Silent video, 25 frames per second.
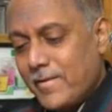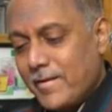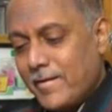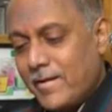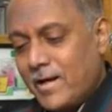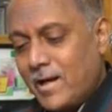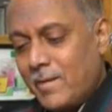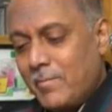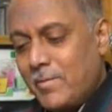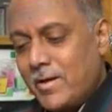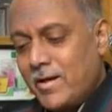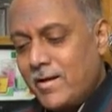
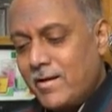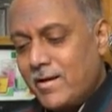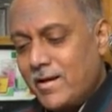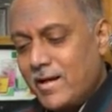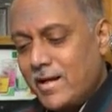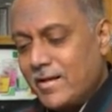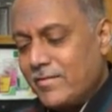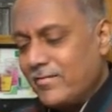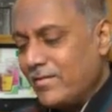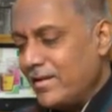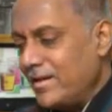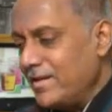Rama
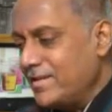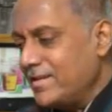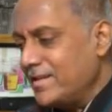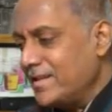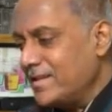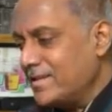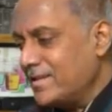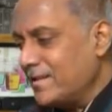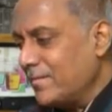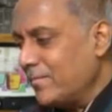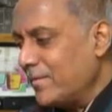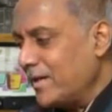actually
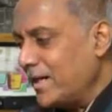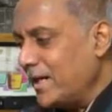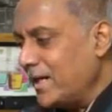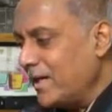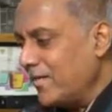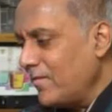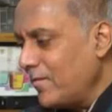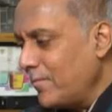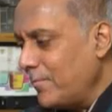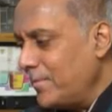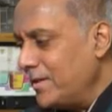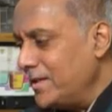set some kind
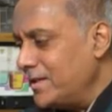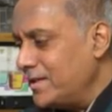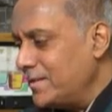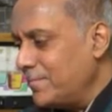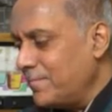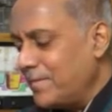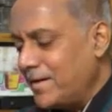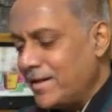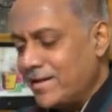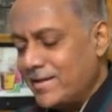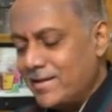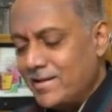of a
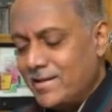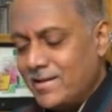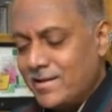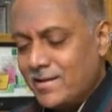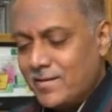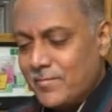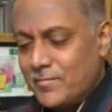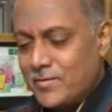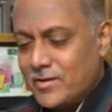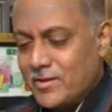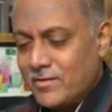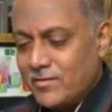benchmark in
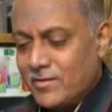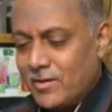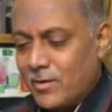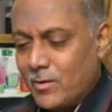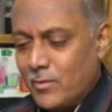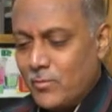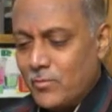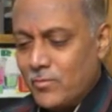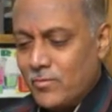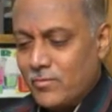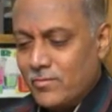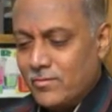terms of
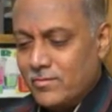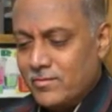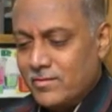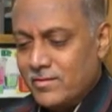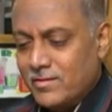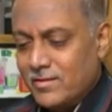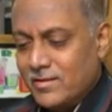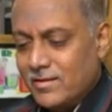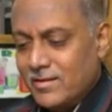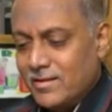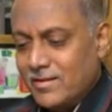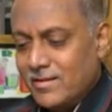how
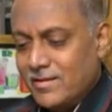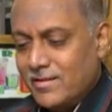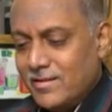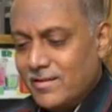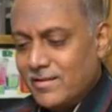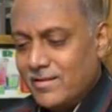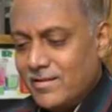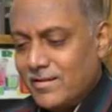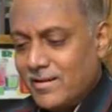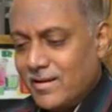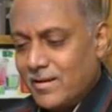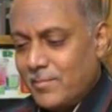
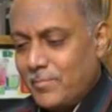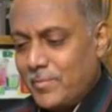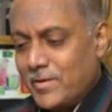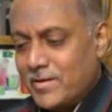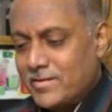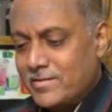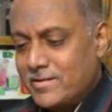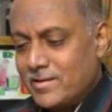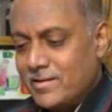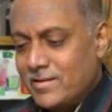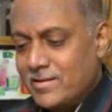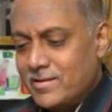a
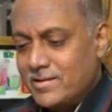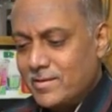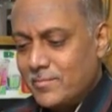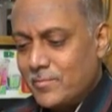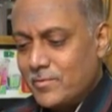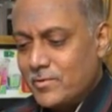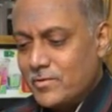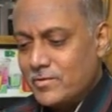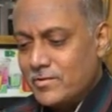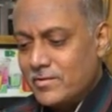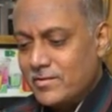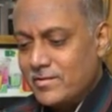person is
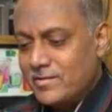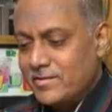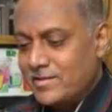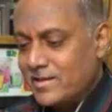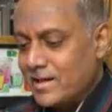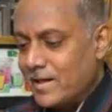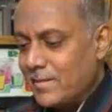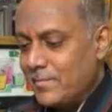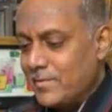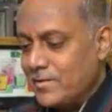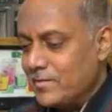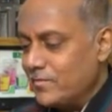supposed to
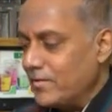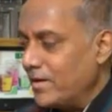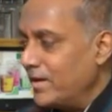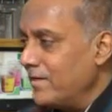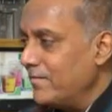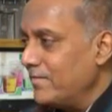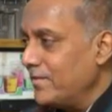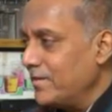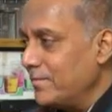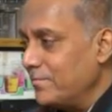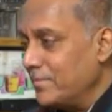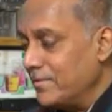describe his
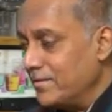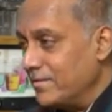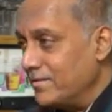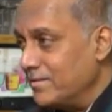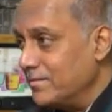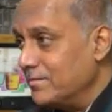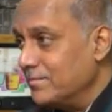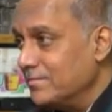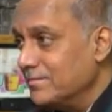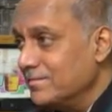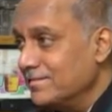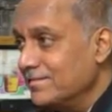wife, I
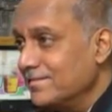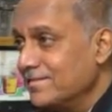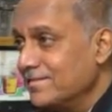presume.